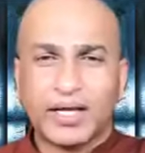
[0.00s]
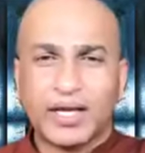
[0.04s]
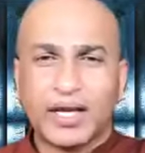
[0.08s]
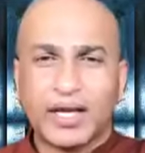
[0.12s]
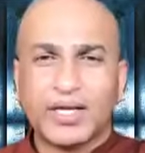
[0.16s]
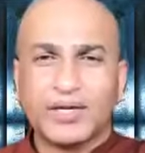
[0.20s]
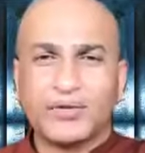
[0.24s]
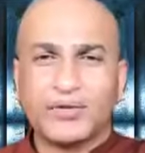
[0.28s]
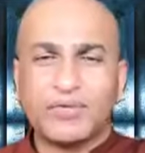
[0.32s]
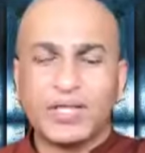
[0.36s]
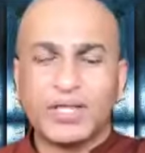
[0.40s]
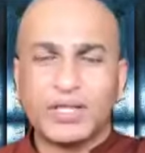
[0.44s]

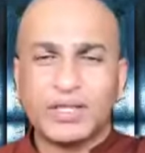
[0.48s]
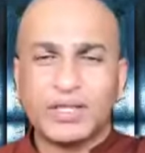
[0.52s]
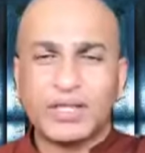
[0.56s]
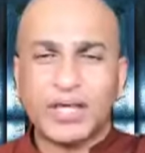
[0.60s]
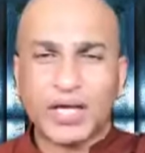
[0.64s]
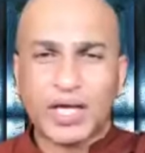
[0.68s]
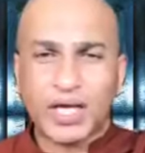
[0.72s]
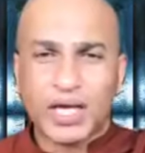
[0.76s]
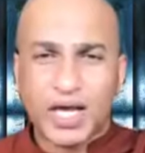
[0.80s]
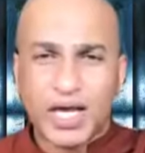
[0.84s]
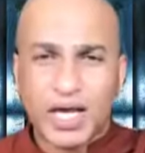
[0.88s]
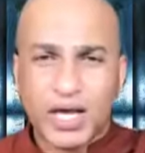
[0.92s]
and with the
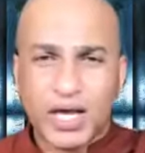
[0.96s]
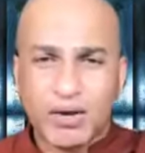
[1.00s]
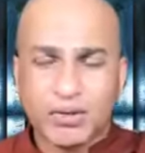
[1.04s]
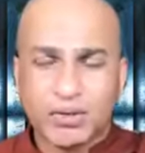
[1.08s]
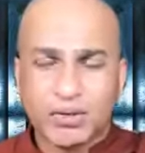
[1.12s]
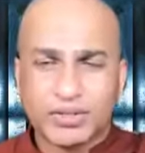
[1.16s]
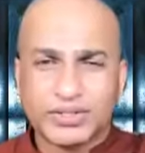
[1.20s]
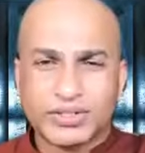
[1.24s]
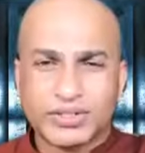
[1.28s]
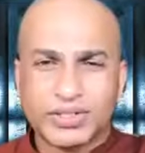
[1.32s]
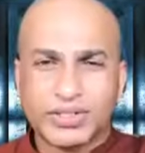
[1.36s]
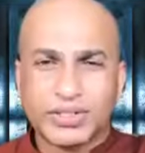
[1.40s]

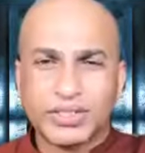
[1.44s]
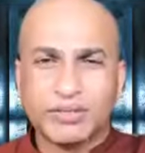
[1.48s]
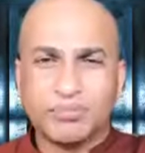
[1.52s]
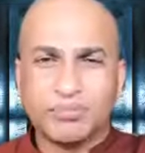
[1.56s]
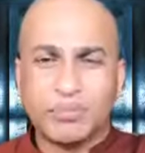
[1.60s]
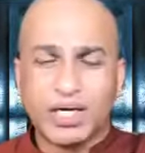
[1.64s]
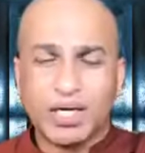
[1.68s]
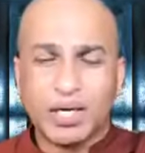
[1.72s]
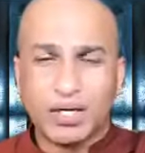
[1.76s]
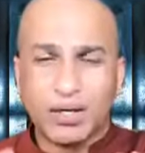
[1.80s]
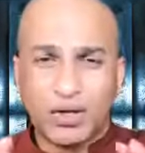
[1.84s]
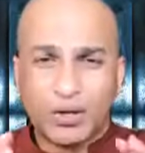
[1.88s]
chaos in the
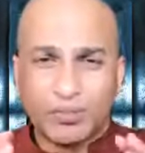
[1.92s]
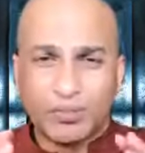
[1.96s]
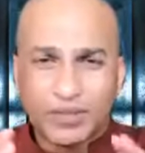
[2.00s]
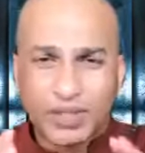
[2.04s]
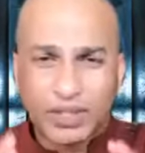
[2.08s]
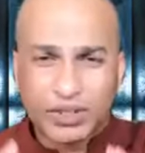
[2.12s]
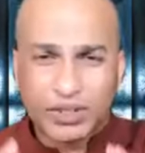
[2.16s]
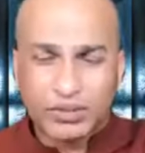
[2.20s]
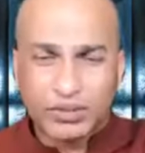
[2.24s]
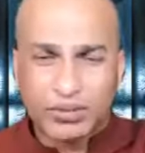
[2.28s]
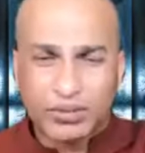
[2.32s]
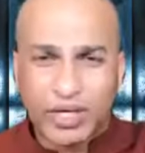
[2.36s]
middle of
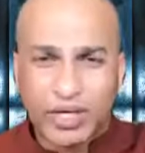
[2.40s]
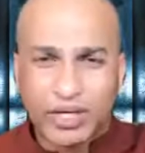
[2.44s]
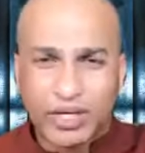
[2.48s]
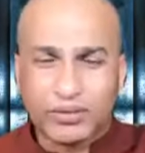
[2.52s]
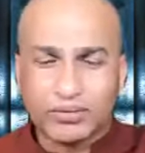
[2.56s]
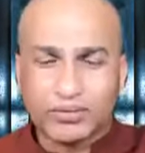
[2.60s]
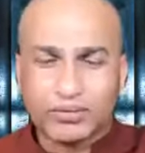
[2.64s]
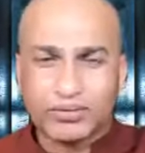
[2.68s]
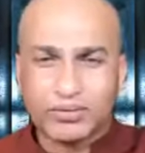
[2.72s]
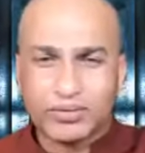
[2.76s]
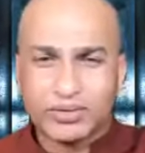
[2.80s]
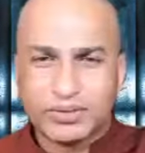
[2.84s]
the
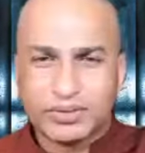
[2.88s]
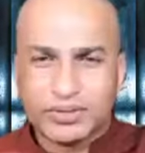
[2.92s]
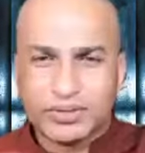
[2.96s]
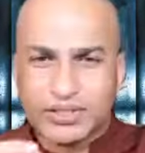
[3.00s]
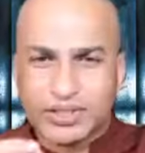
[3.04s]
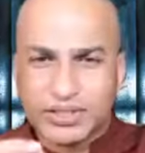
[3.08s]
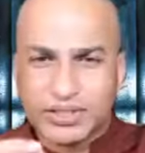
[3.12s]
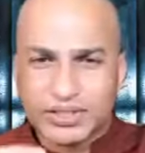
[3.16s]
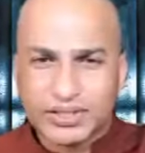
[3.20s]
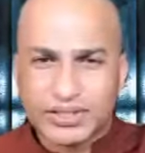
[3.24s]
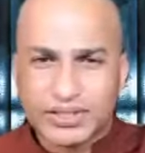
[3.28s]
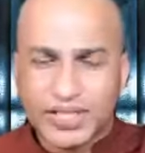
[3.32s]
tornado
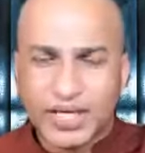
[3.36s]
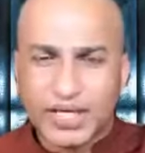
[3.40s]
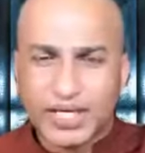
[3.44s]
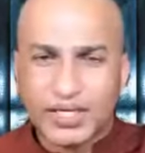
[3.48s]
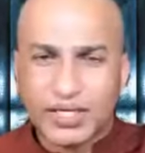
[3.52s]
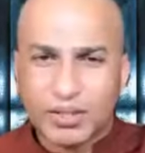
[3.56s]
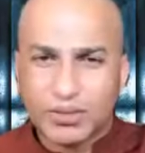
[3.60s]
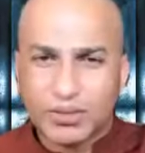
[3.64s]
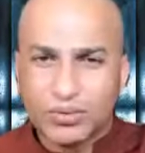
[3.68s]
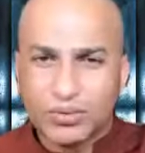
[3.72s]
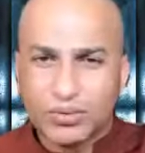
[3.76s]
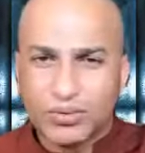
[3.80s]
just take
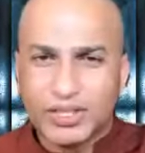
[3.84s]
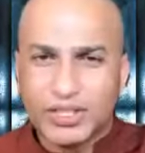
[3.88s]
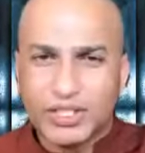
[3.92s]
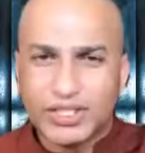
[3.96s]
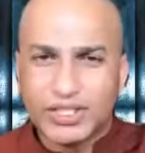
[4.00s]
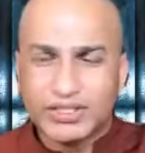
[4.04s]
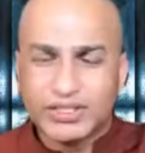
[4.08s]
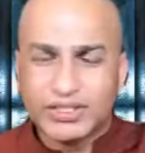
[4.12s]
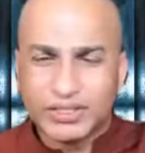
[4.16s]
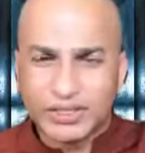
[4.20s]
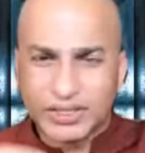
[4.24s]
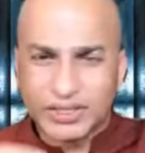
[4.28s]
a good
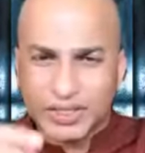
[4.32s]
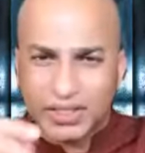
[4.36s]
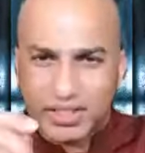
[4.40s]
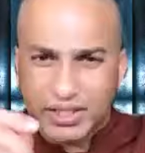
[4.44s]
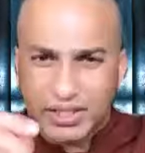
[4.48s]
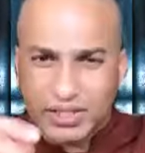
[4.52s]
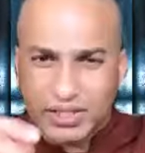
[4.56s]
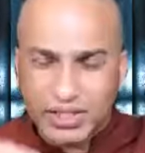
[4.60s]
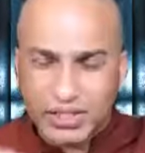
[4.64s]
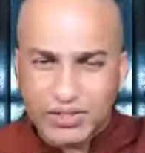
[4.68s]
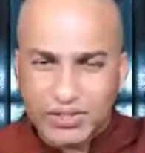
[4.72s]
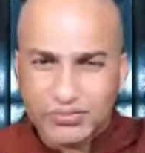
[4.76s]
decision
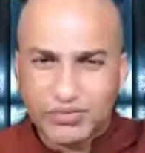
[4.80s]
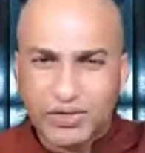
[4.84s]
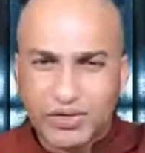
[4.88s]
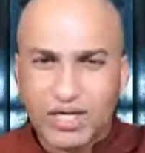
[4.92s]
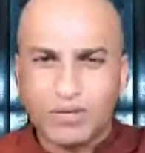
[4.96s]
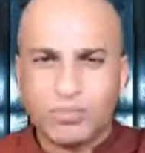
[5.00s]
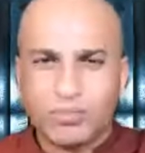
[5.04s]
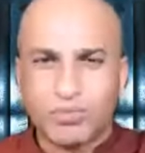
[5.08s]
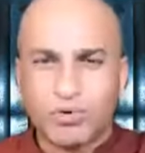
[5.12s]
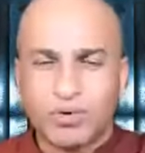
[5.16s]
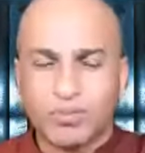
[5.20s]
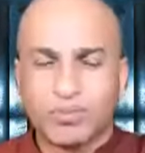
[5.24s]
in this
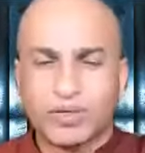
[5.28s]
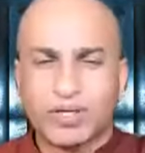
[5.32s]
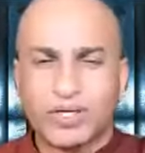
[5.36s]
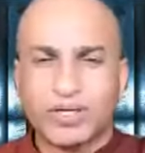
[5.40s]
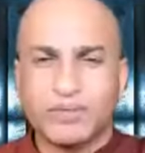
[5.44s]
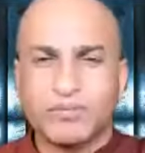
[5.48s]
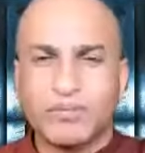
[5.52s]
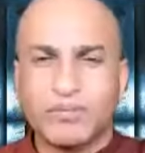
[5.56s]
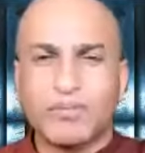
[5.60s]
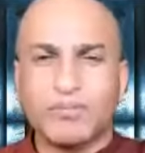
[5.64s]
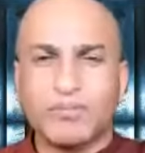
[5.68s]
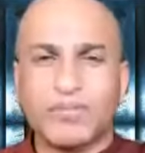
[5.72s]
very moment
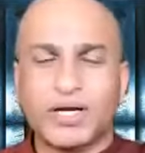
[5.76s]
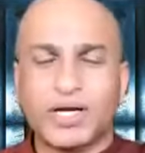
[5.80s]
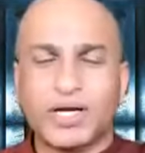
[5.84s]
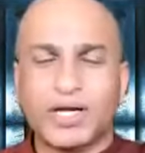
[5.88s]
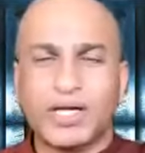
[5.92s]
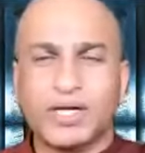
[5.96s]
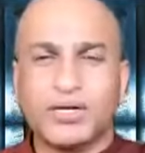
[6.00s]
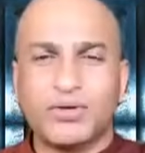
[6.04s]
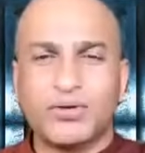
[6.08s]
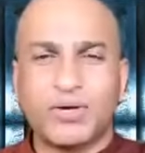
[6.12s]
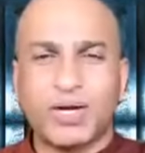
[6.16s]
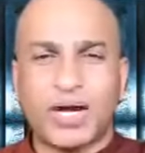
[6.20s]
remember
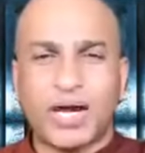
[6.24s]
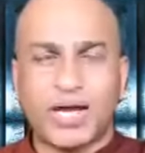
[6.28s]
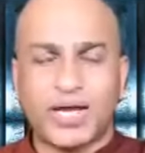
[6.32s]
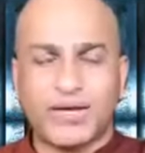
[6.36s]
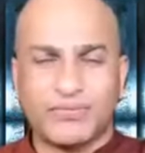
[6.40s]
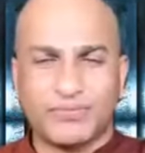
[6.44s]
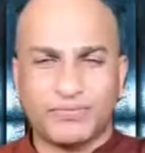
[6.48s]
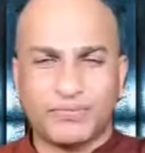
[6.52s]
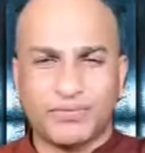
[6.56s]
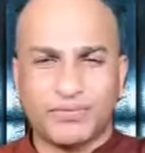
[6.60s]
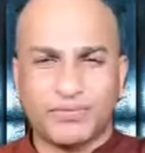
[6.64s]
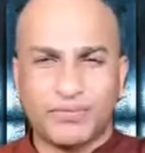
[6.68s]
in your
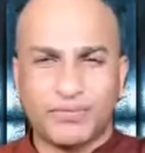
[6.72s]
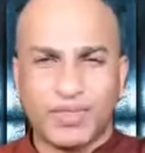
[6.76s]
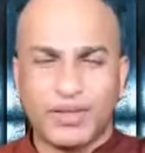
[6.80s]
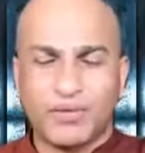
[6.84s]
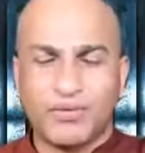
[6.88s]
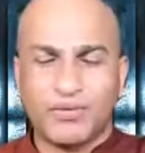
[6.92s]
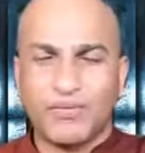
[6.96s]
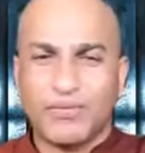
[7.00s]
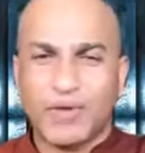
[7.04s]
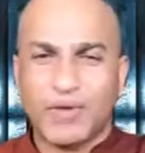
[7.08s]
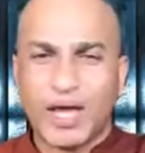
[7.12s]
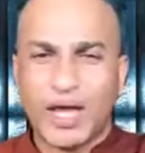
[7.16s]
life
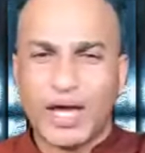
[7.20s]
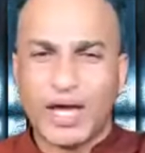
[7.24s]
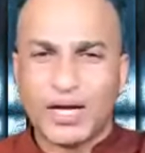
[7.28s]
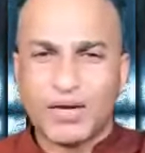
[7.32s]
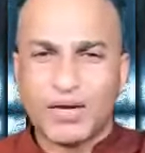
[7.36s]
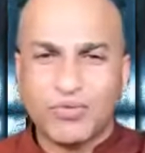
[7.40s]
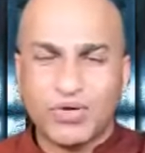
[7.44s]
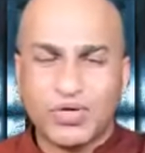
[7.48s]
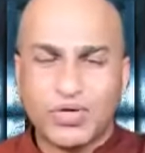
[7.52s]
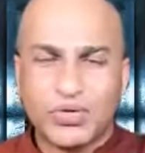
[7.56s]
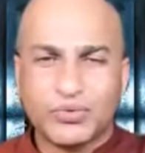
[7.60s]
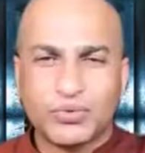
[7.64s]

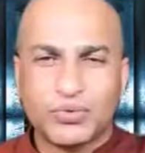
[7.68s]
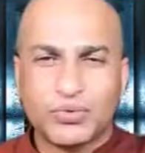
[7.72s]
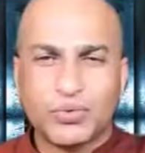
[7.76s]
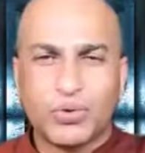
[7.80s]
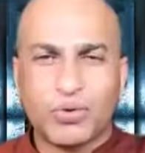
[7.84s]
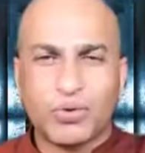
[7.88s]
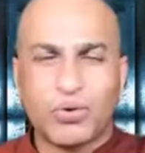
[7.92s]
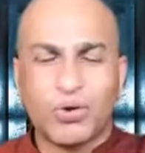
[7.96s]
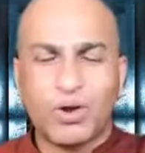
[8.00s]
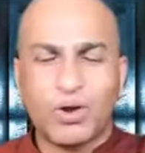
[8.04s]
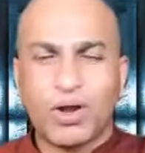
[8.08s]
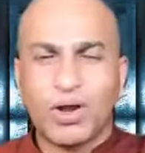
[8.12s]
wherever you
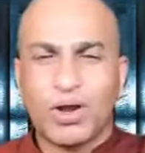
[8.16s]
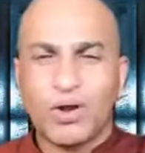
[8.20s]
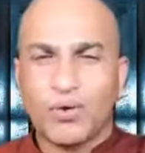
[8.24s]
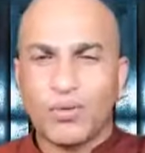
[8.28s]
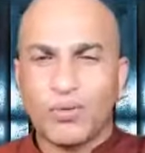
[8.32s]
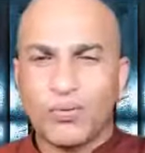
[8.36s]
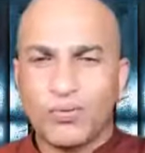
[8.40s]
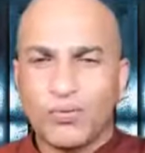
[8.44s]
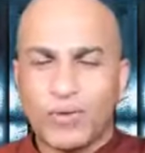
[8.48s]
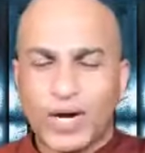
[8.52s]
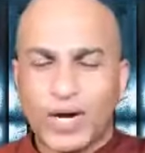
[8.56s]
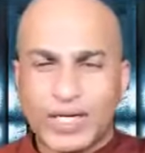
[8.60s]
go
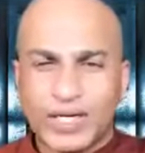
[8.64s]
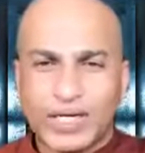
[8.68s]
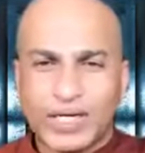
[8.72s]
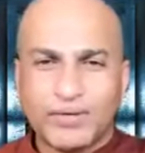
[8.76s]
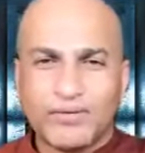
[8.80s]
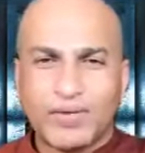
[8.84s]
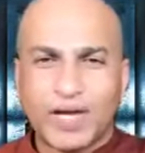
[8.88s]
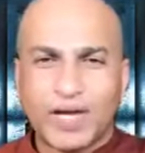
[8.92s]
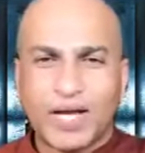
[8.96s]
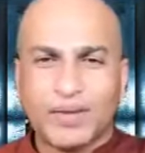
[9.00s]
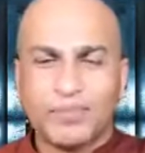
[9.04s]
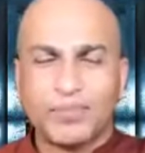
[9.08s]

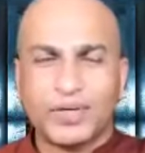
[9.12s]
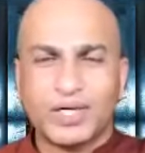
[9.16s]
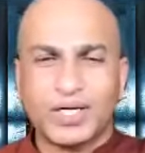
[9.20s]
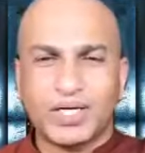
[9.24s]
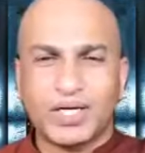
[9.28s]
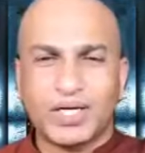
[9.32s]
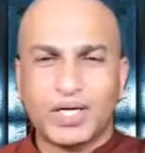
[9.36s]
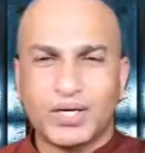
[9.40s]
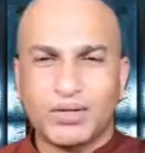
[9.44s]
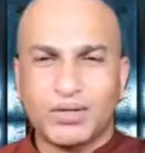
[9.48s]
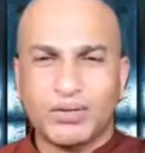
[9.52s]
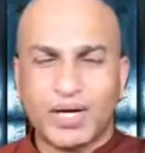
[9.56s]
whatever happened
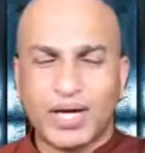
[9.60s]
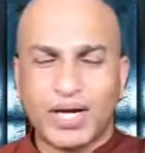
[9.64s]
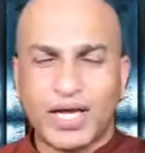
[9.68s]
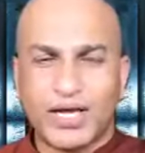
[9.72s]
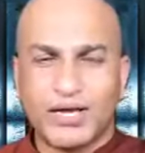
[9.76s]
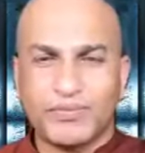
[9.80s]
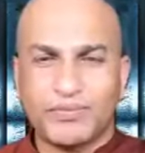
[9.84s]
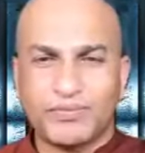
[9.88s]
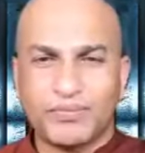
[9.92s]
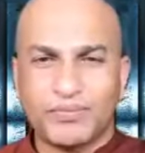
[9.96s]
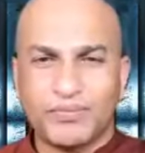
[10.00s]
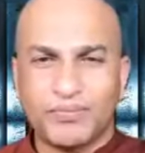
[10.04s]
in your
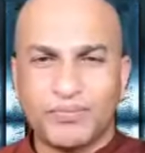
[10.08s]
life